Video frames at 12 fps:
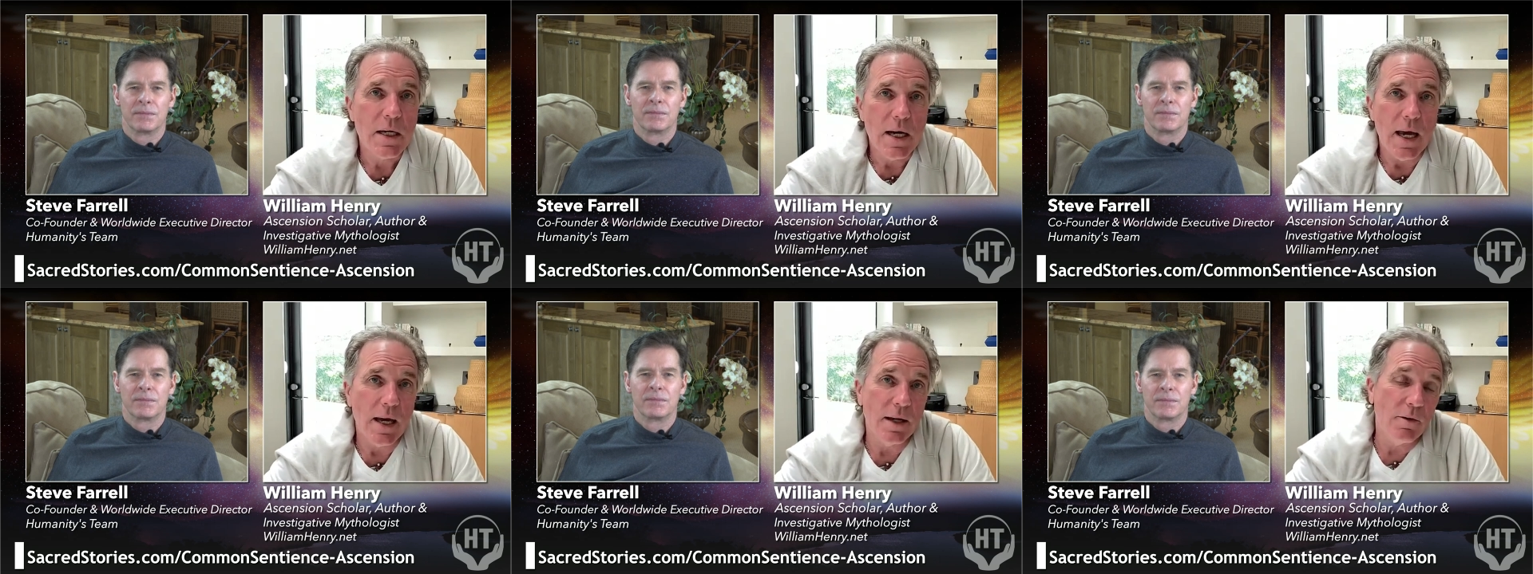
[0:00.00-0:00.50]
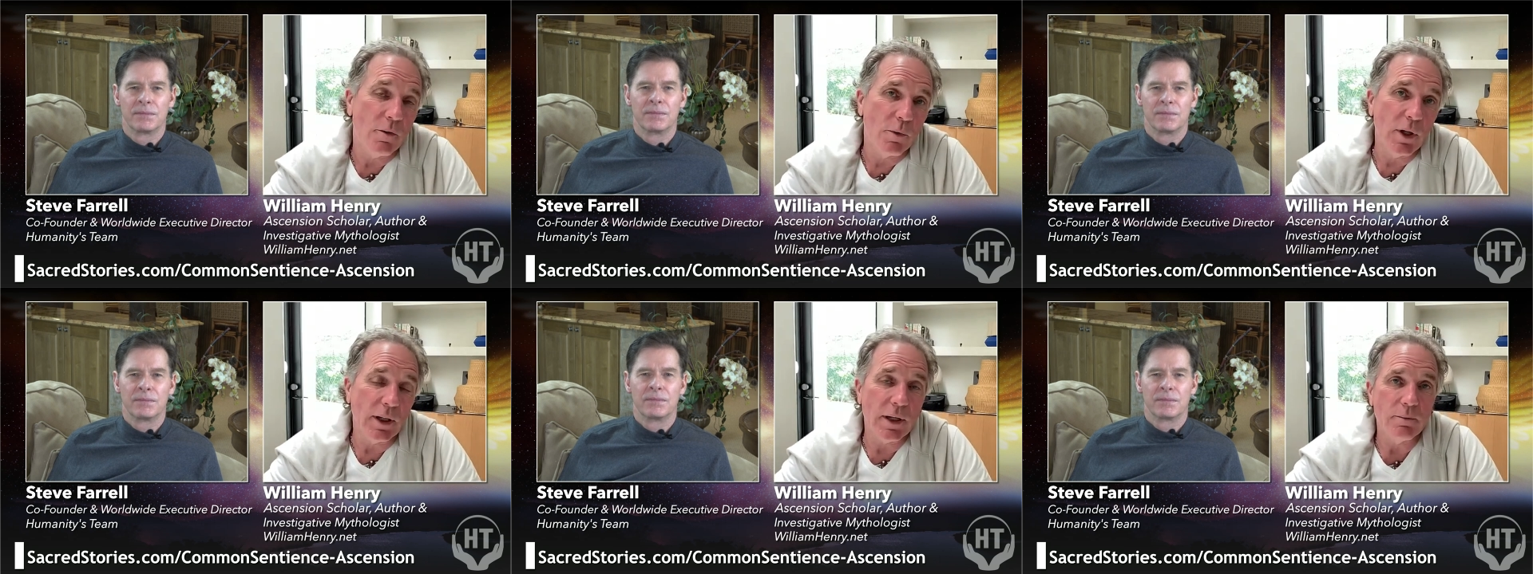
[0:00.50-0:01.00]
Speaker 1: and
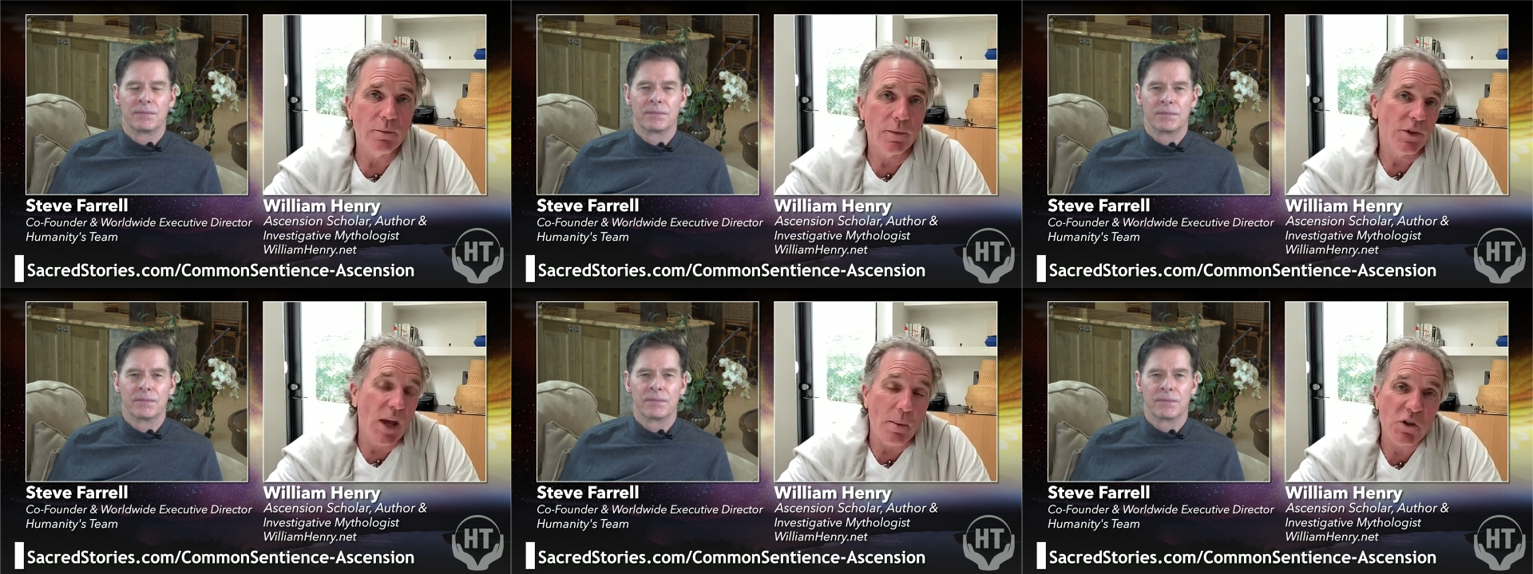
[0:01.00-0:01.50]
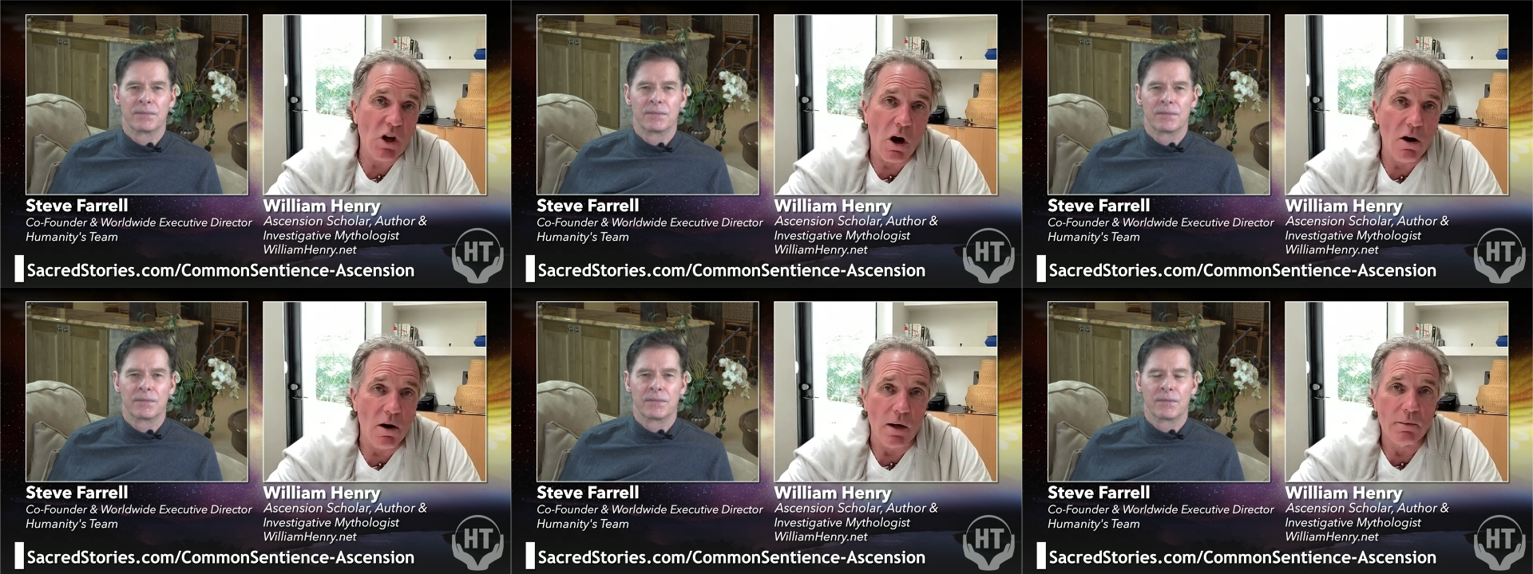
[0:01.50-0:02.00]
really
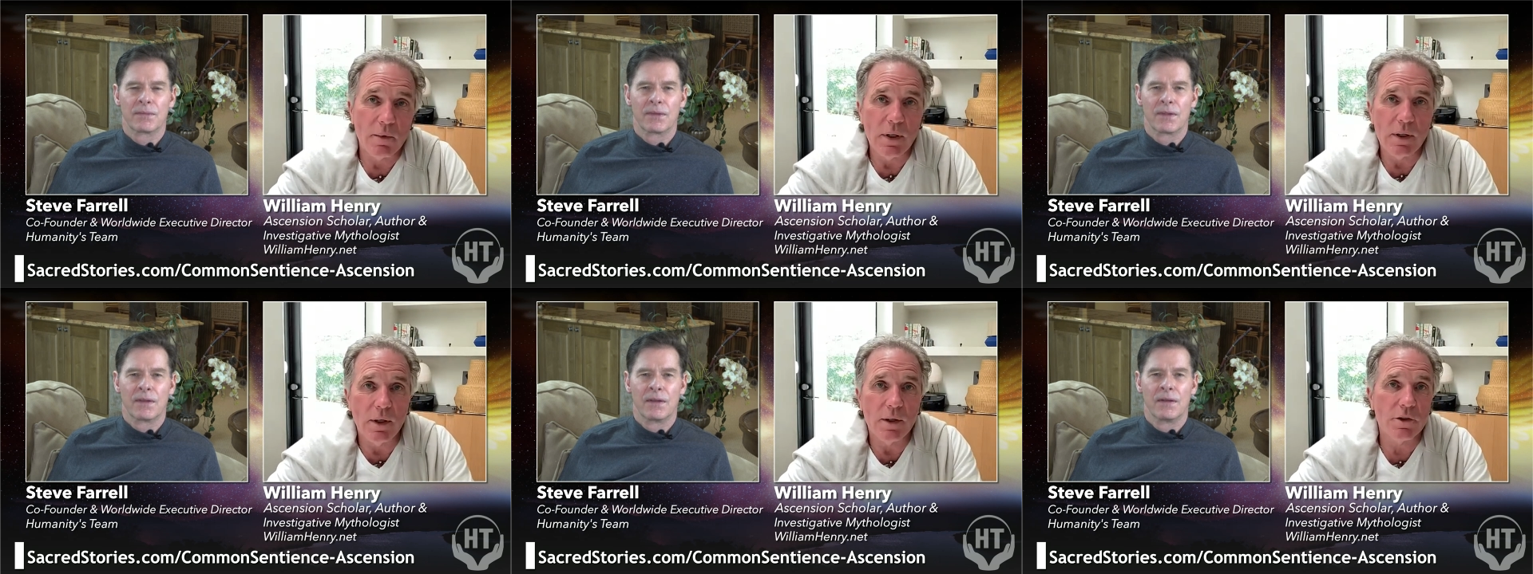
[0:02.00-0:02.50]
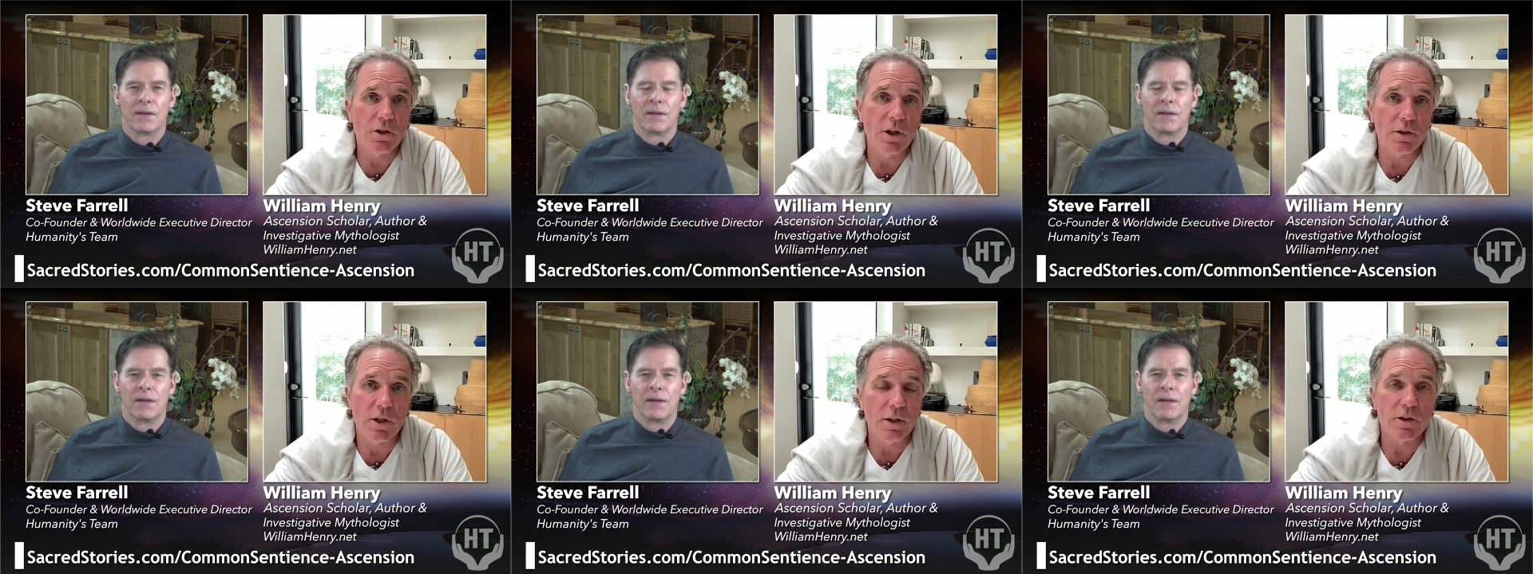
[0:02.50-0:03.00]
samsara it's
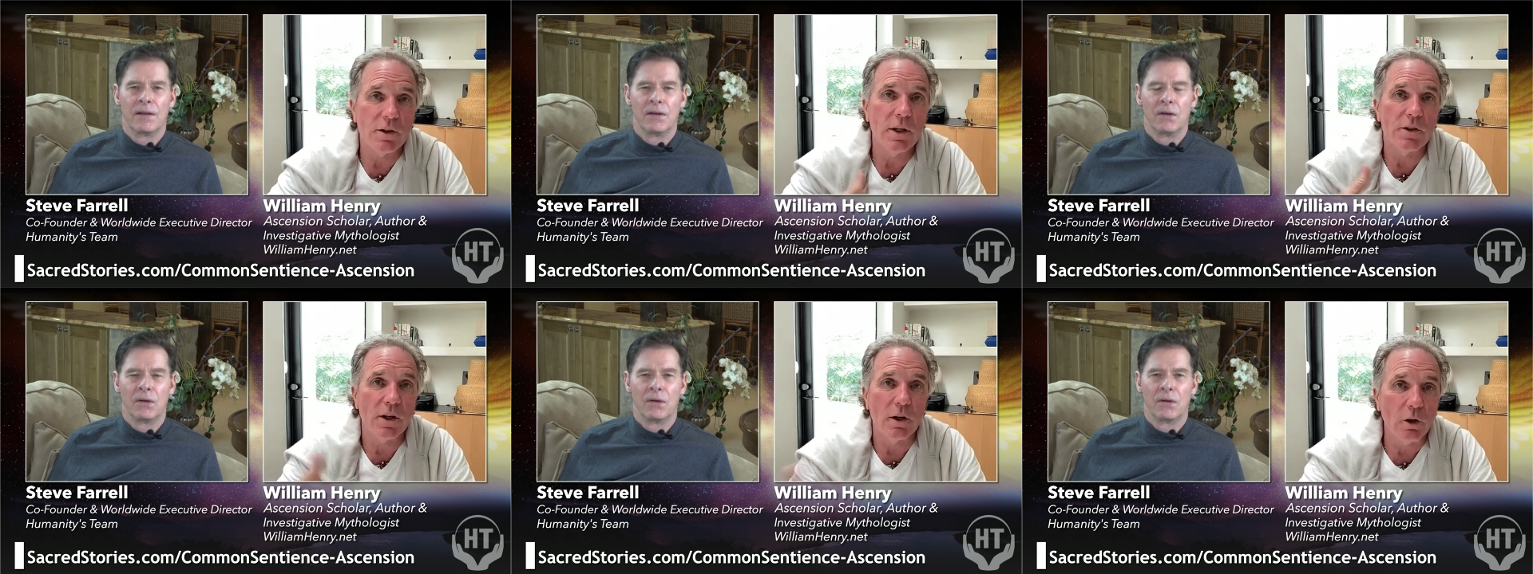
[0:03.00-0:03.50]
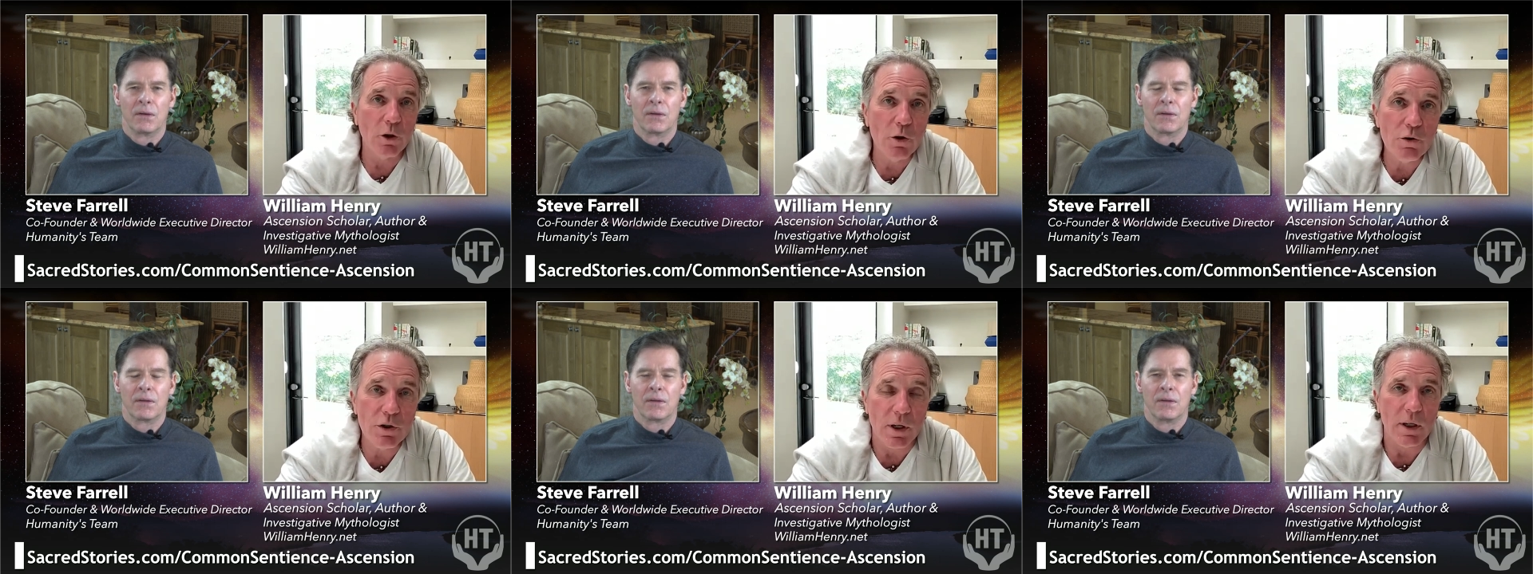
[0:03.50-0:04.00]
just it's it's an
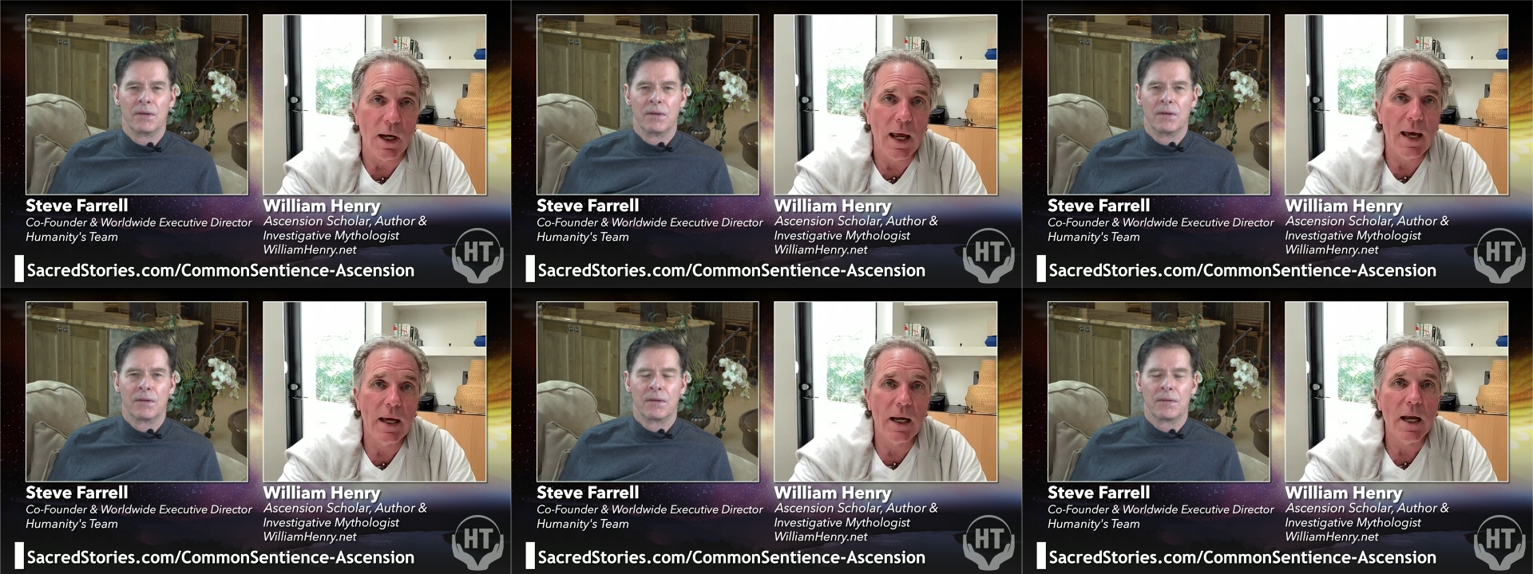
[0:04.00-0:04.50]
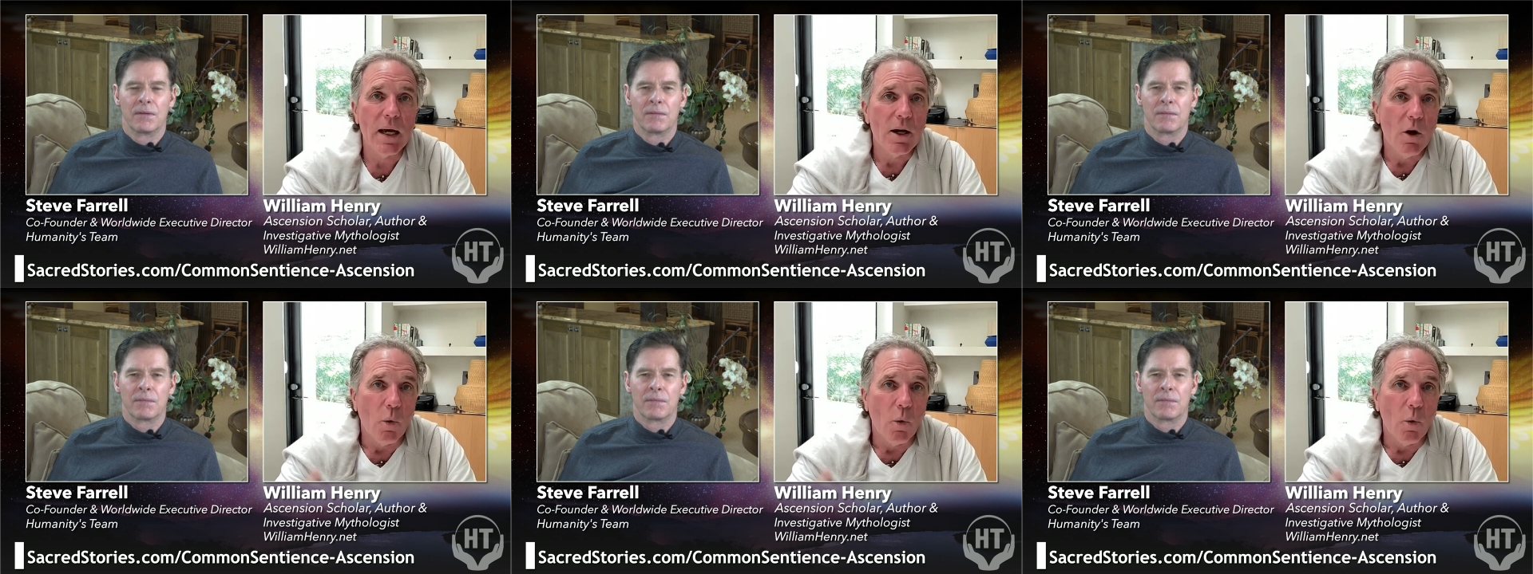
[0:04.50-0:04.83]
illusion and